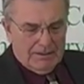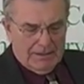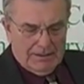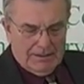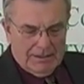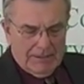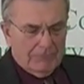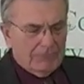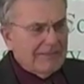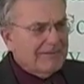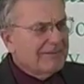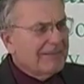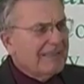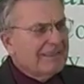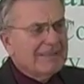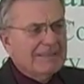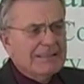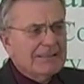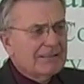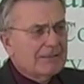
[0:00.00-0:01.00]
And we've
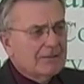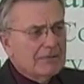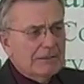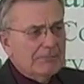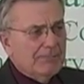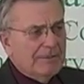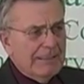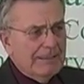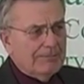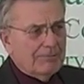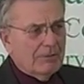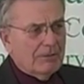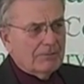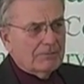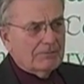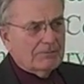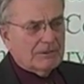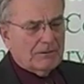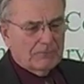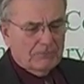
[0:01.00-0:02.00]
got these good people.
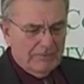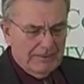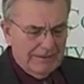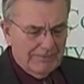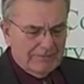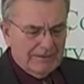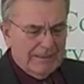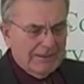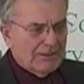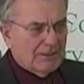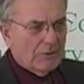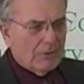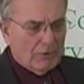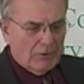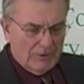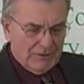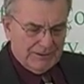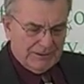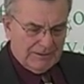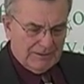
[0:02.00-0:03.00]
So we've got the
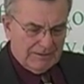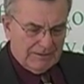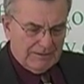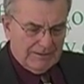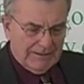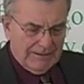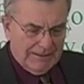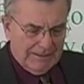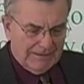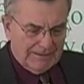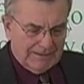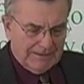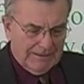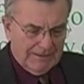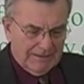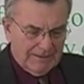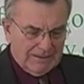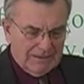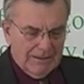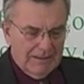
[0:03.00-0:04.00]
horses in that
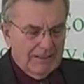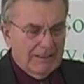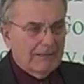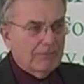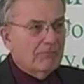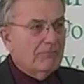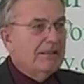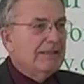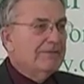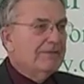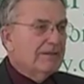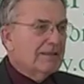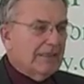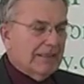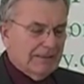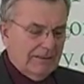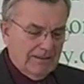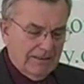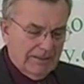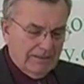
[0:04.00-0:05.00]
sense. And we've
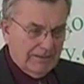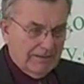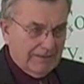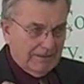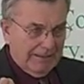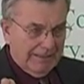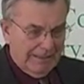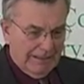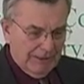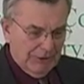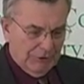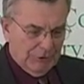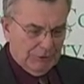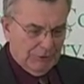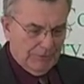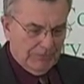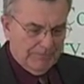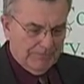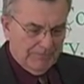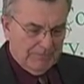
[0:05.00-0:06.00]
got the
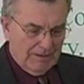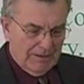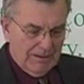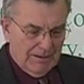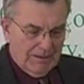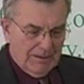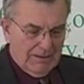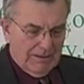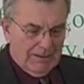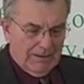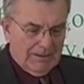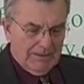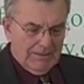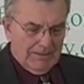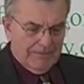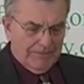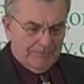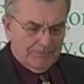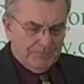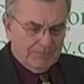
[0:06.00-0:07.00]
issue.
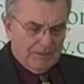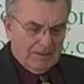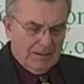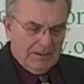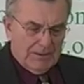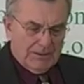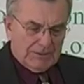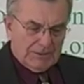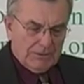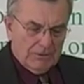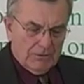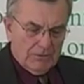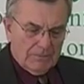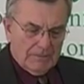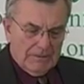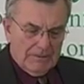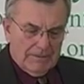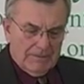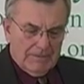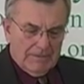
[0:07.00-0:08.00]

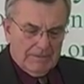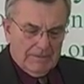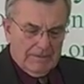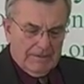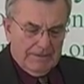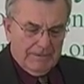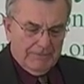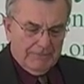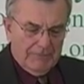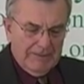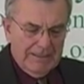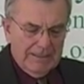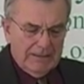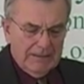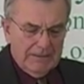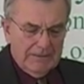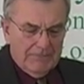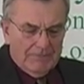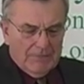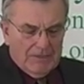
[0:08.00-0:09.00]
So if we
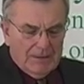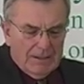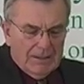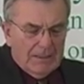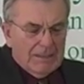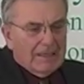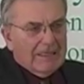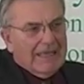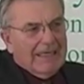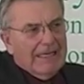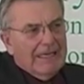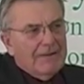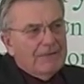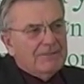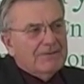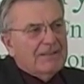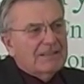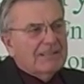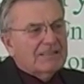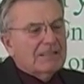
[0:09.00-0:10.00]
can
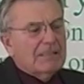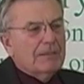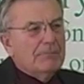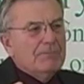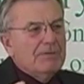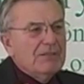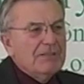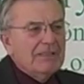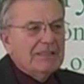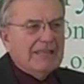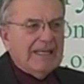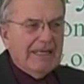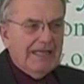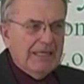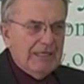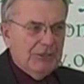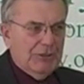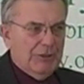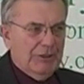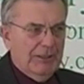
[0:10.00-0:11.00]
have this
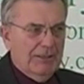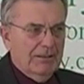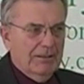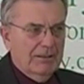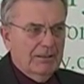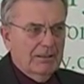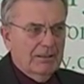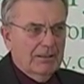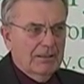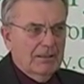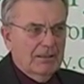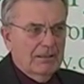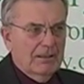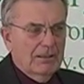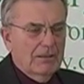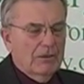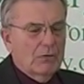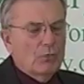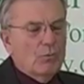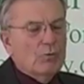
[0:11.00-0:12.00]
communication
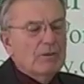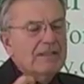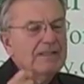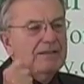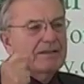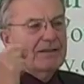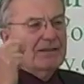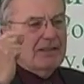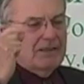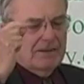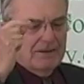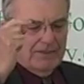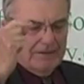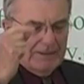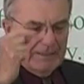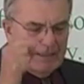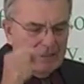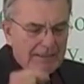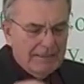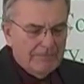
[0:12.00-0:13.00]
with
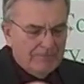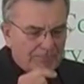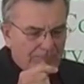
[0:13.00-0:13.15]
the